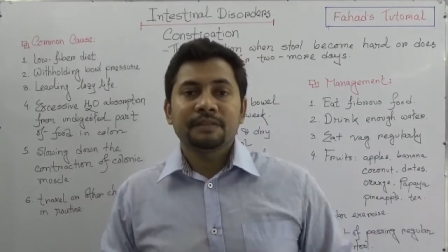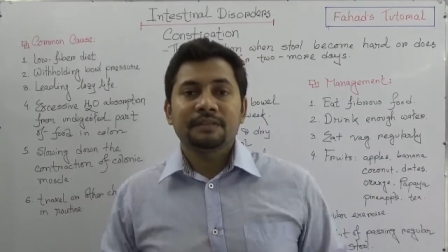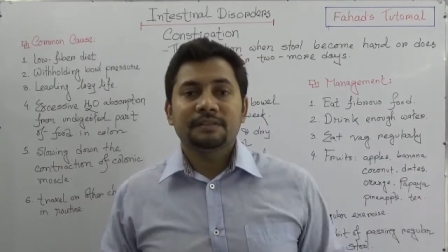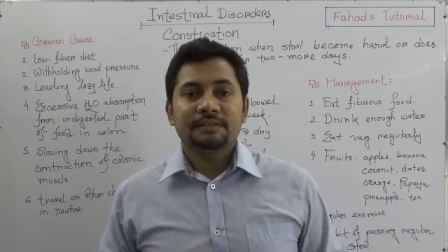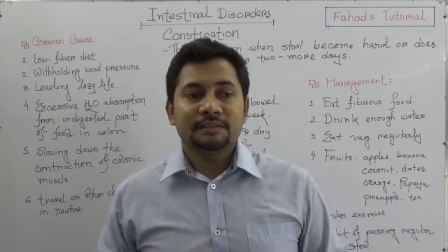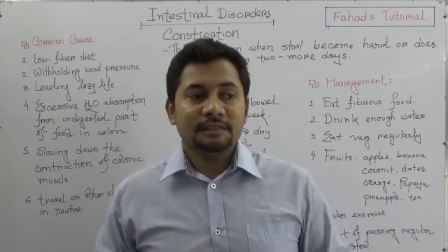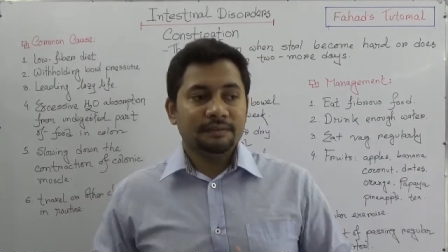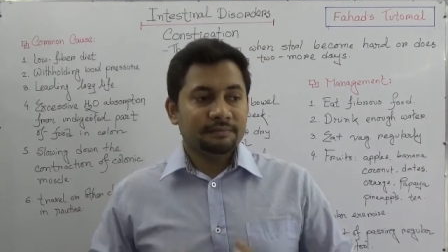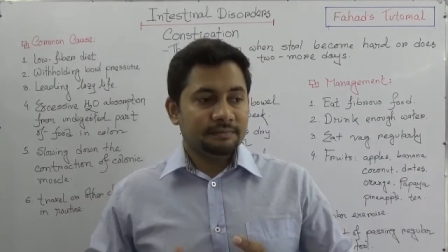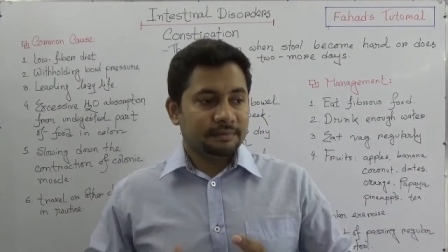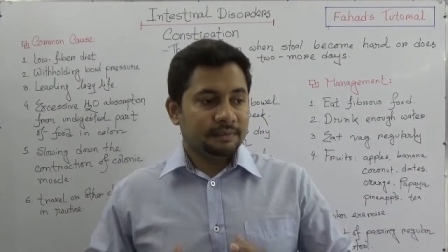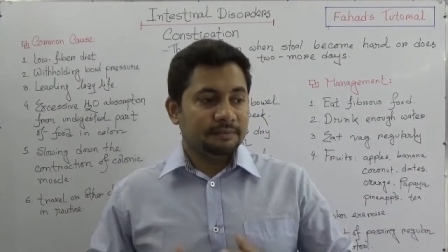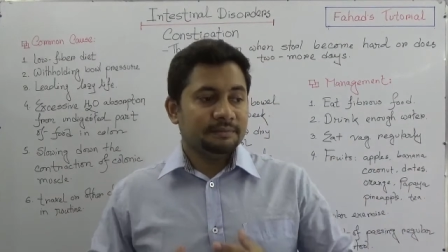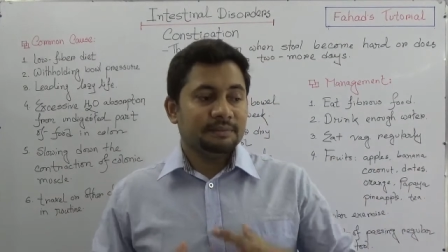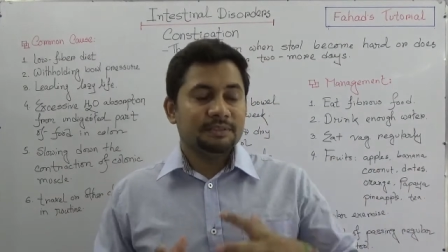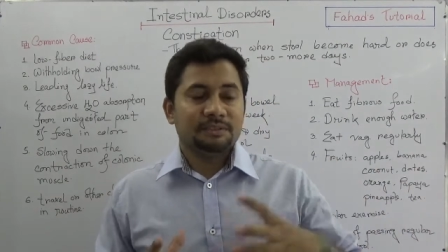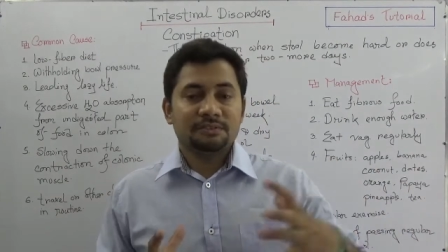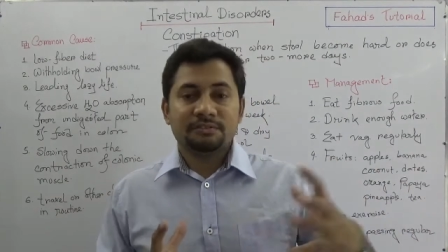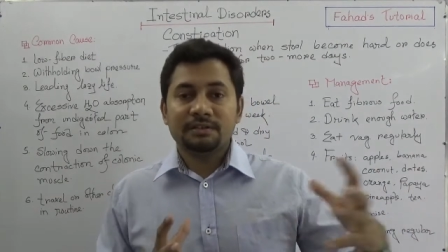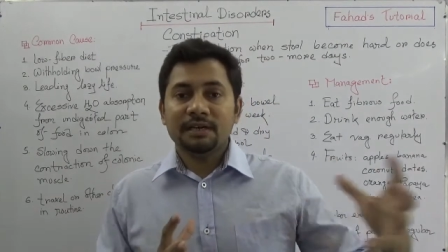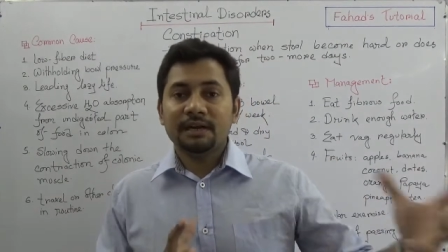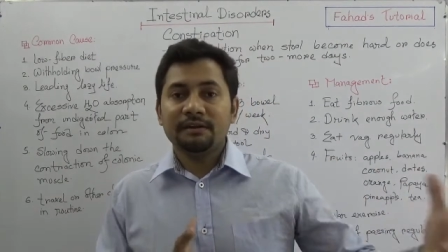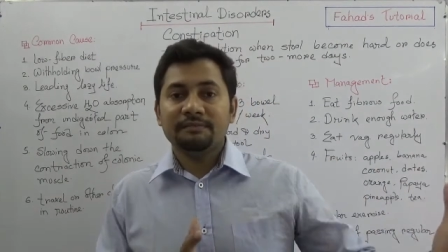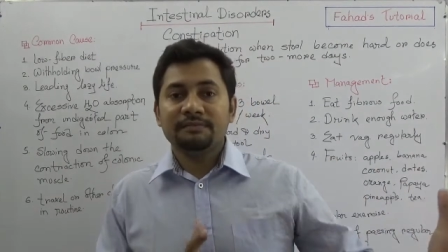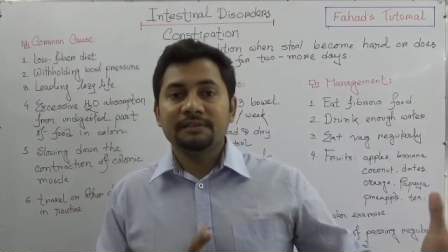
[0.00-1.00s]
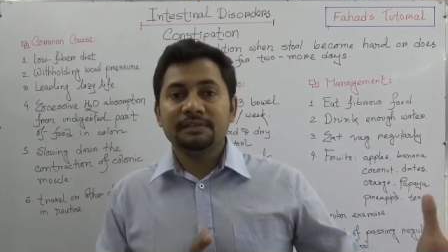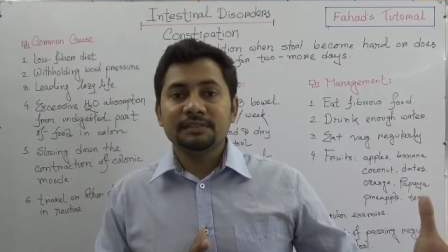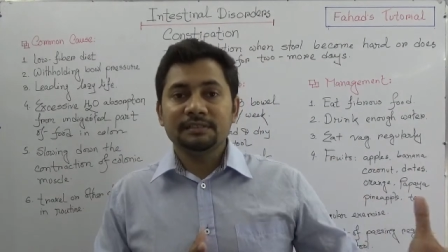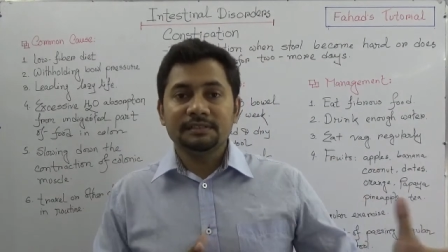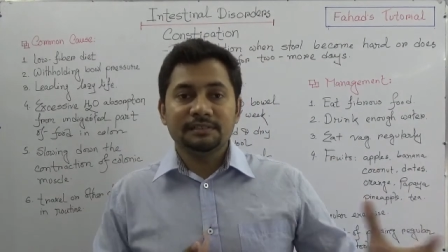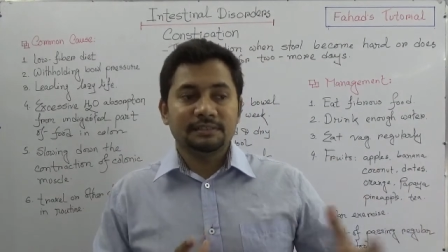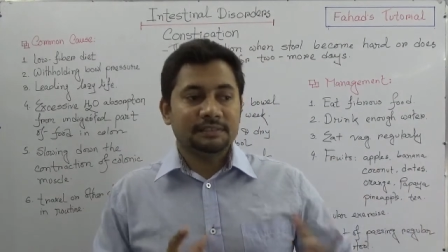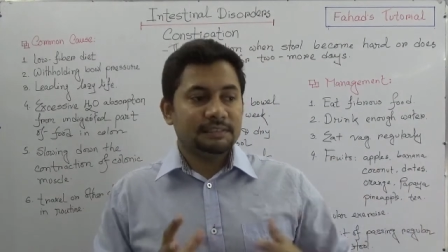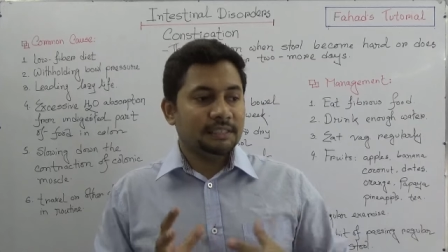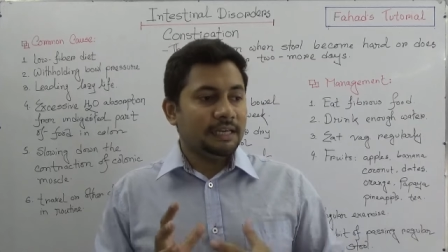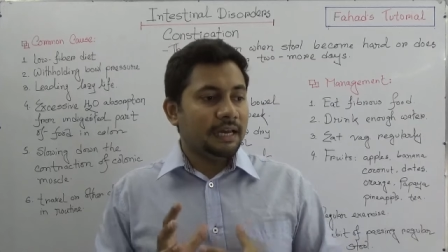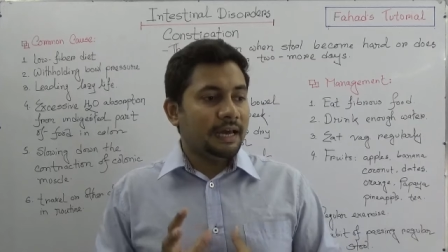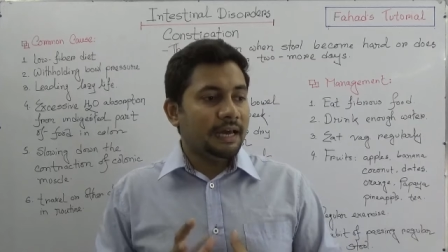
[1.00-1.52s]
sometimes
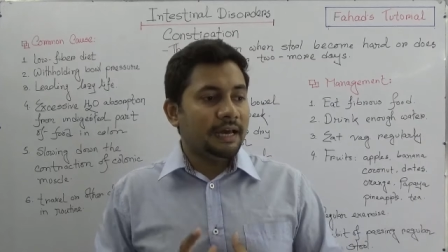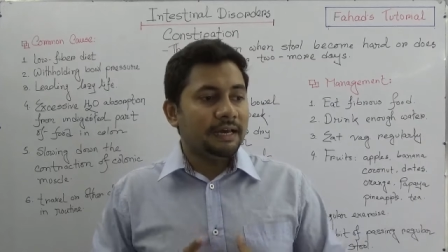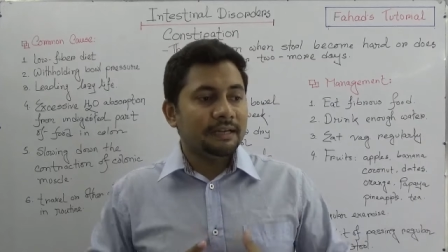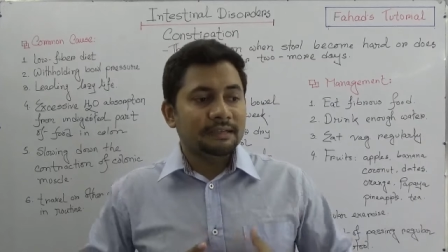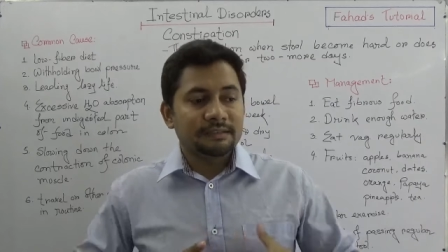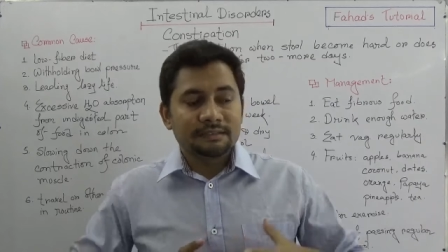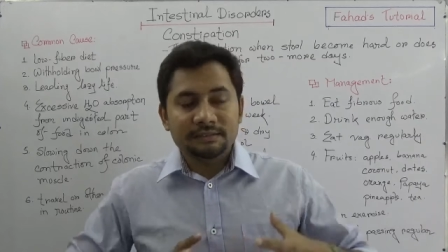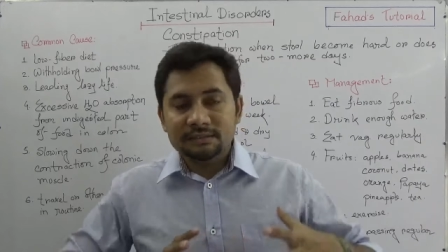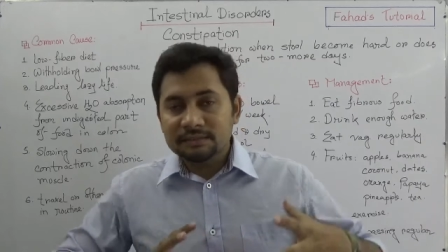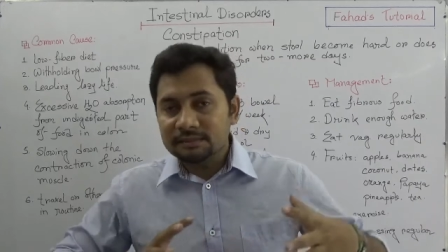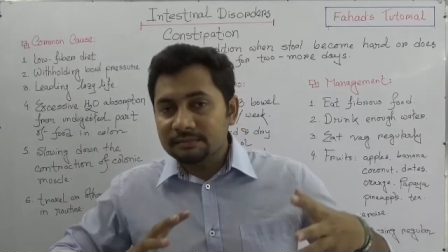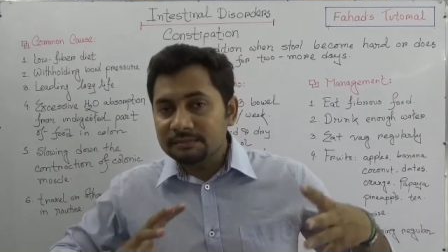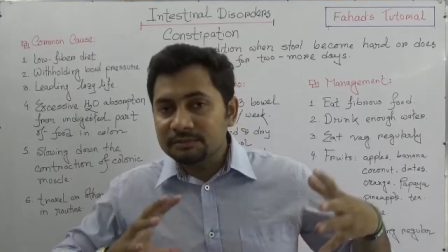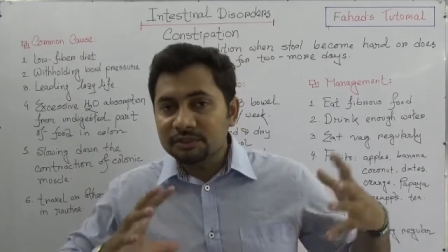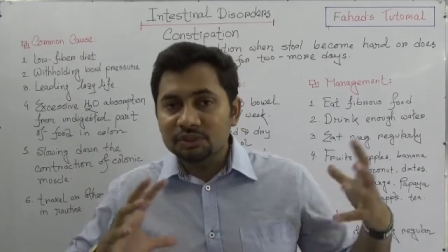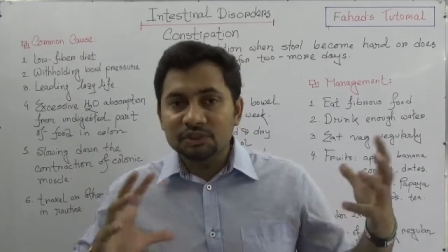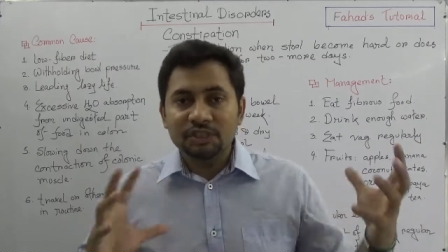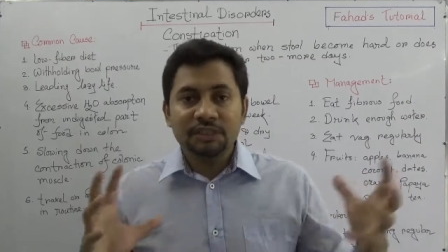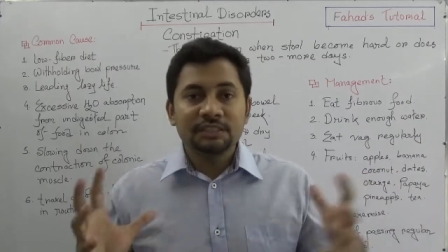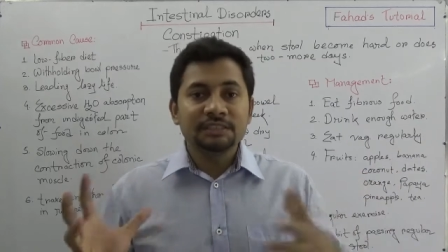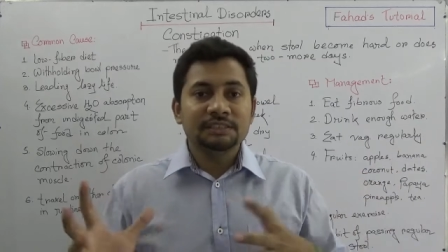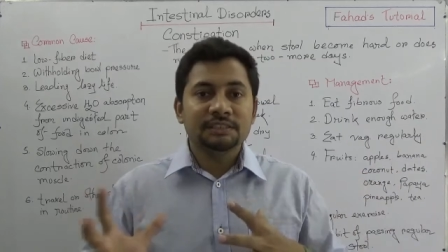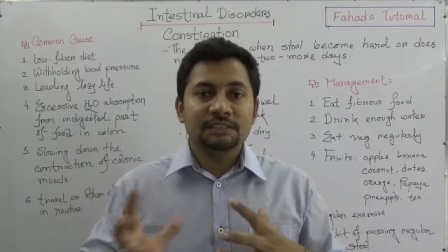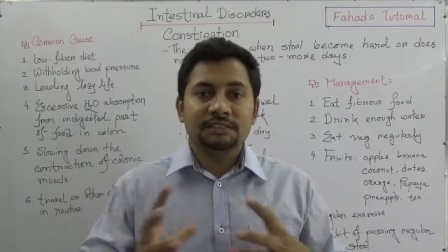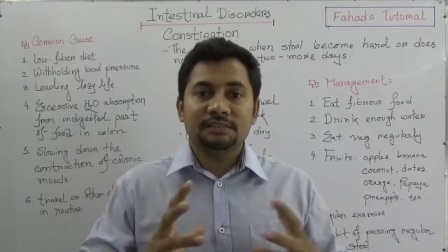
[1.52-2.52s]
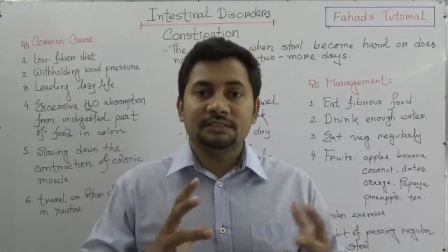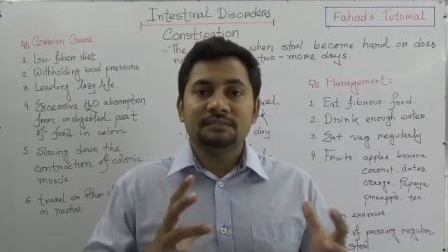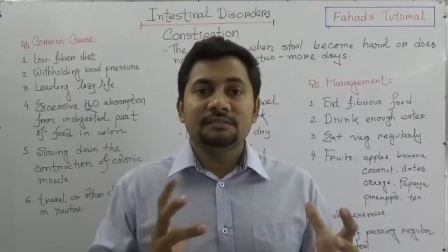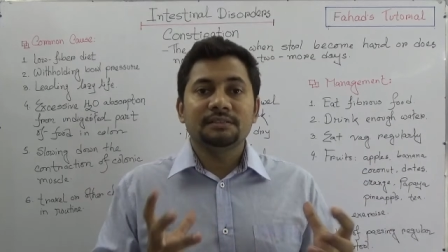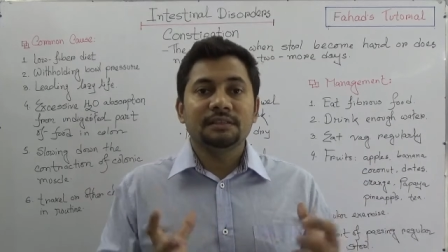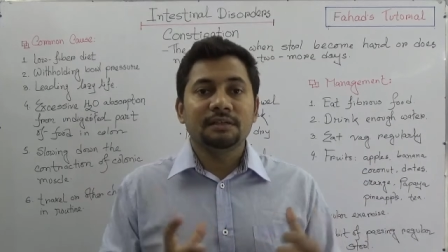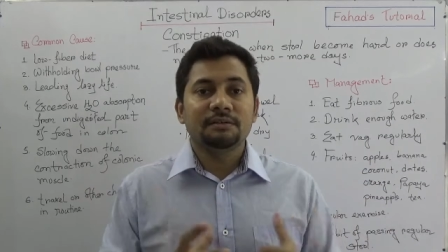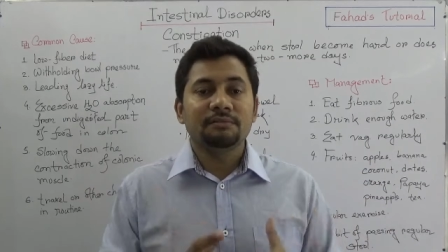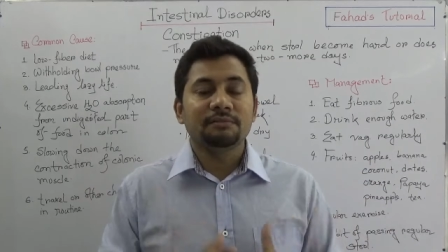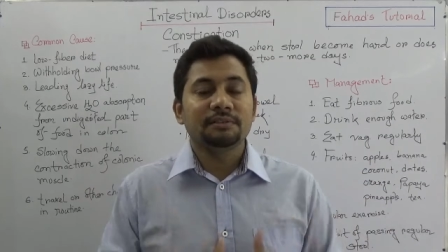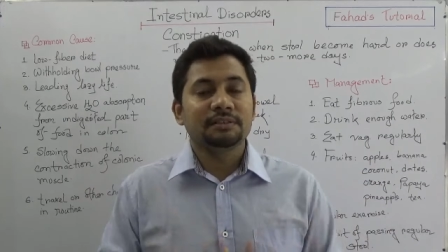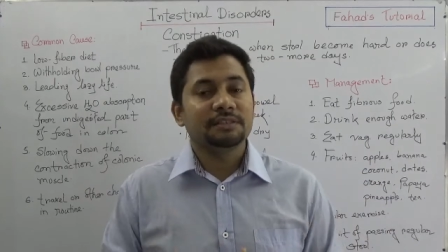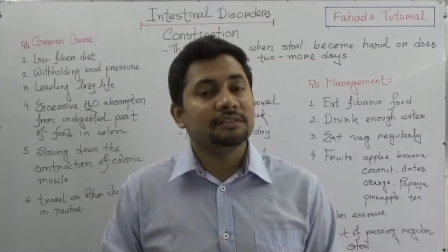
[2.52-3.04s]
travels and some changes in
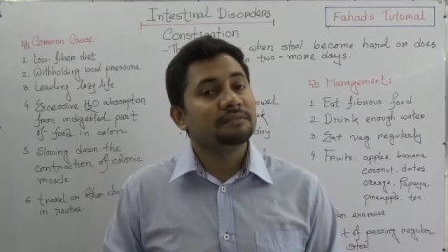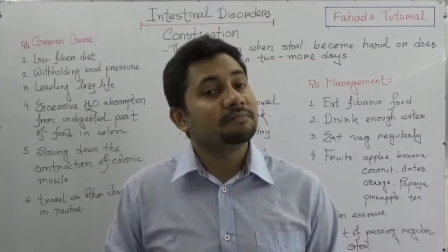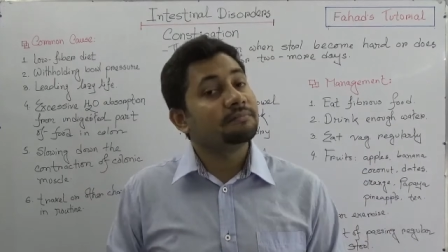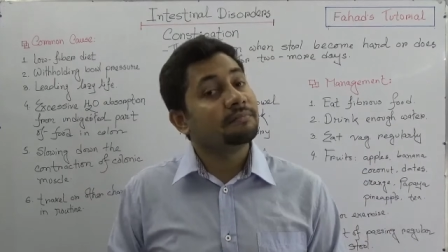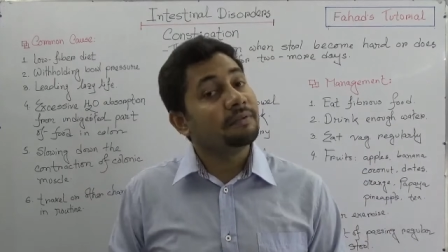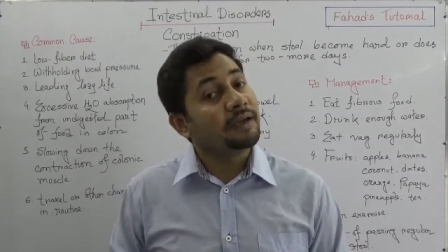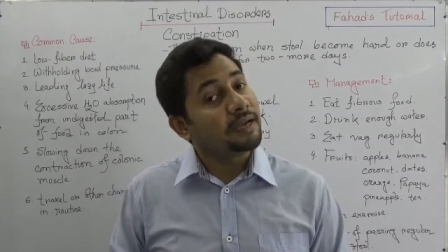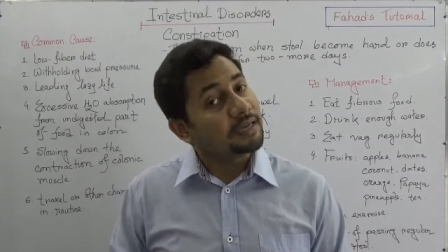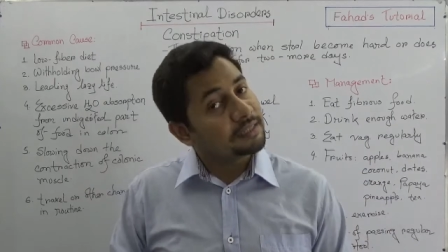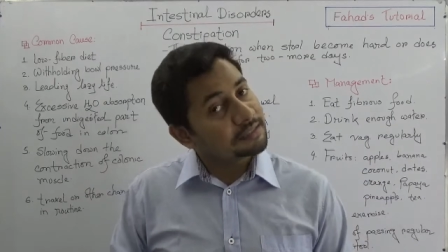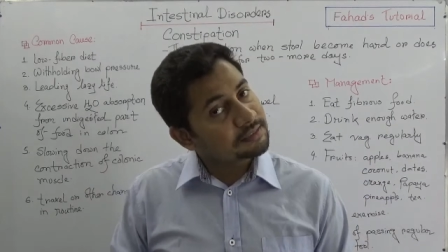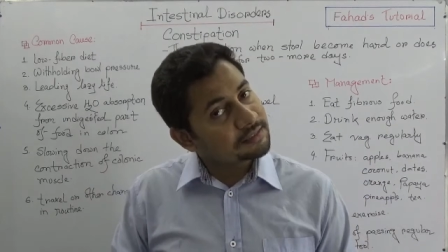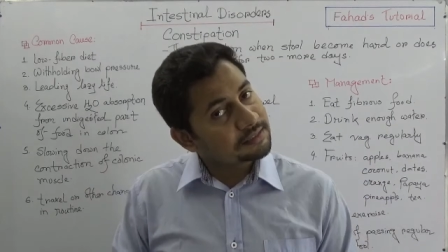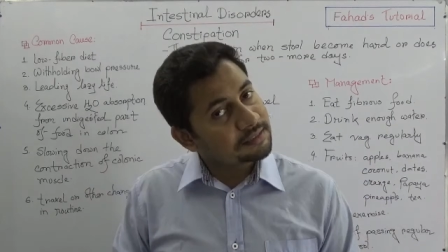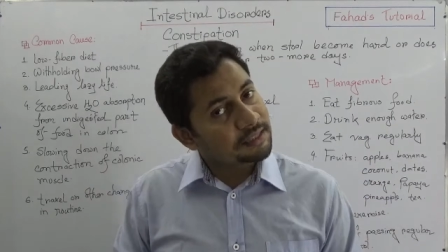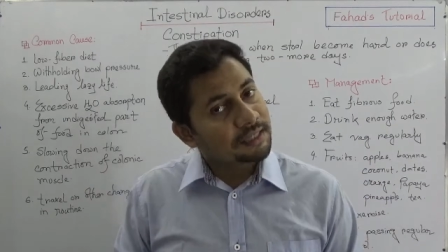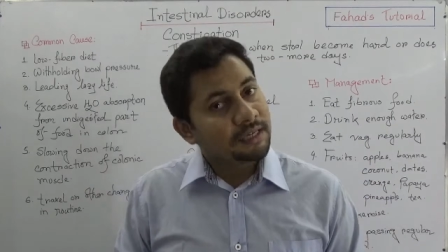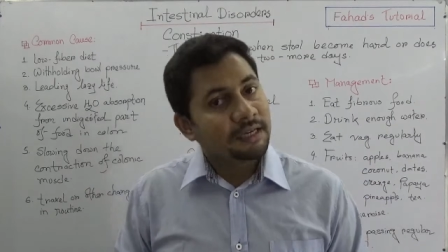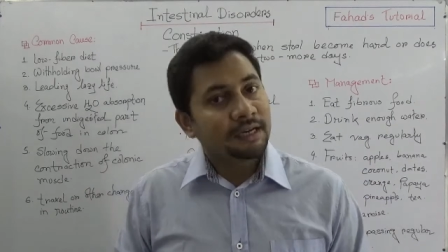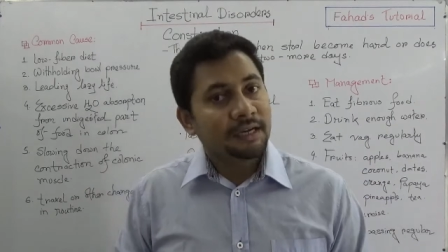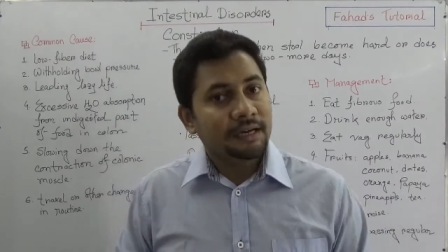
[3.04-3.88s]
the routine makes